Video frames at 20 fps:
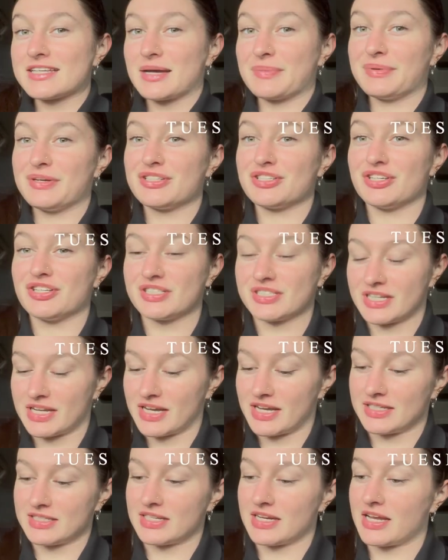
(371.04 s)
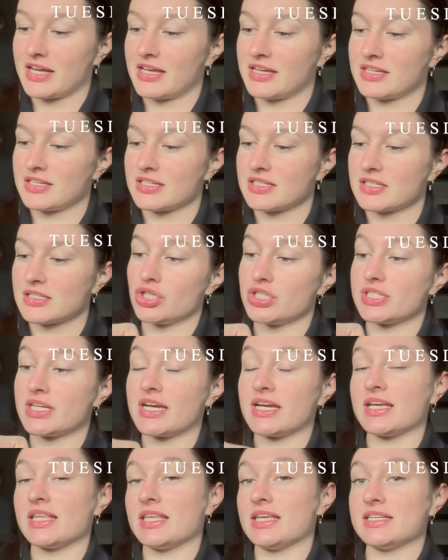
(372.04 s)
Happy Tuesday. Today is
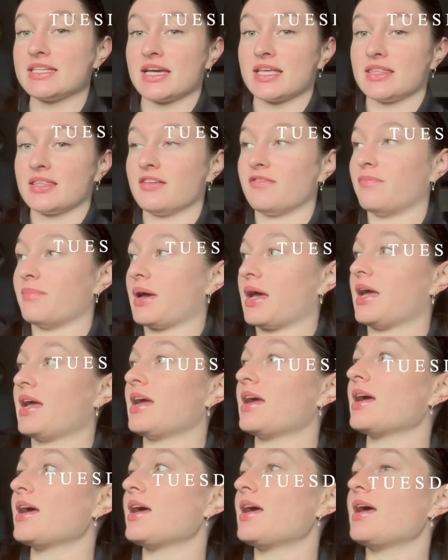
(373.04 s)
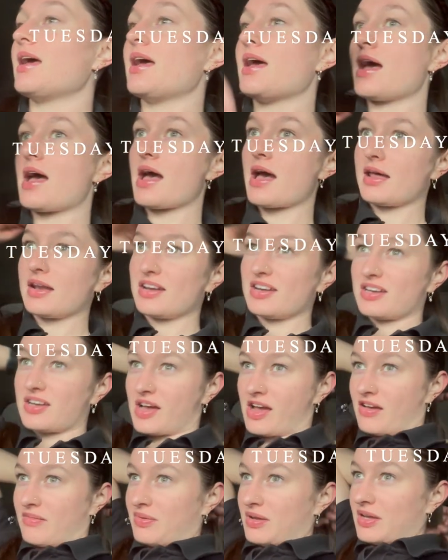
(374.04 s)
Tuesday the tenth of May, and
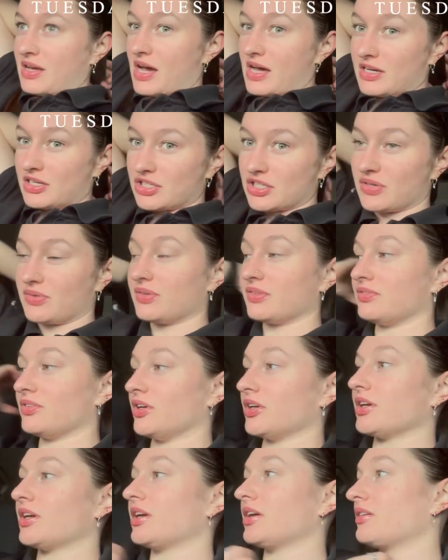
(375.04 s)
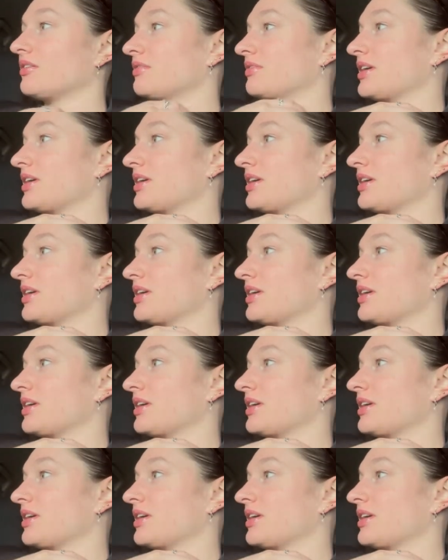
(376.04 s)
I've been kind of shit with vlogging